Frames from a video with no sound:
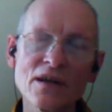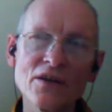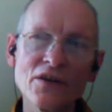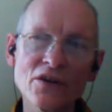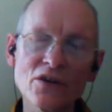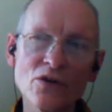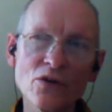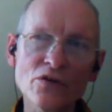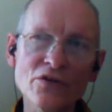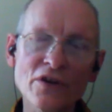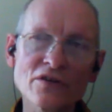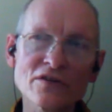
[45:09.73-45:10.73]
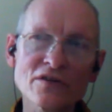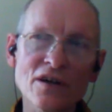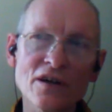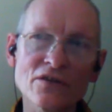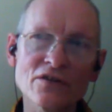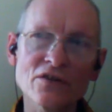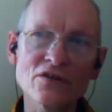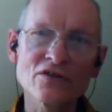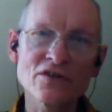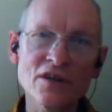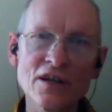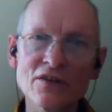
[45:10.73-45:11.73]
you can also start to
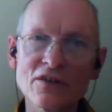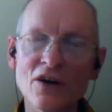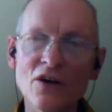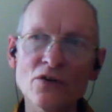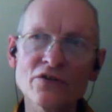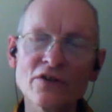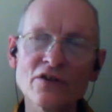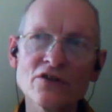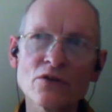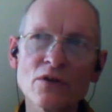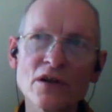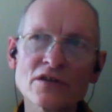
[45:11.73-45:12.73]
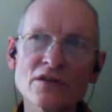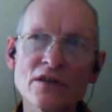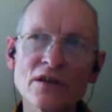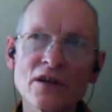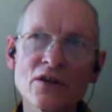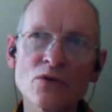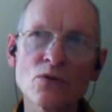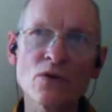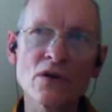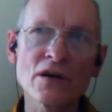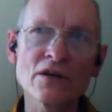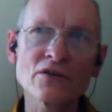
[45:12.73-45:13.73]
see the whole situation in a
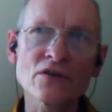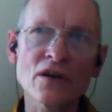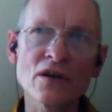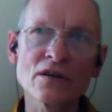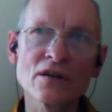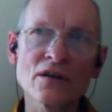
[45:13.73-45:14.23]
wiser,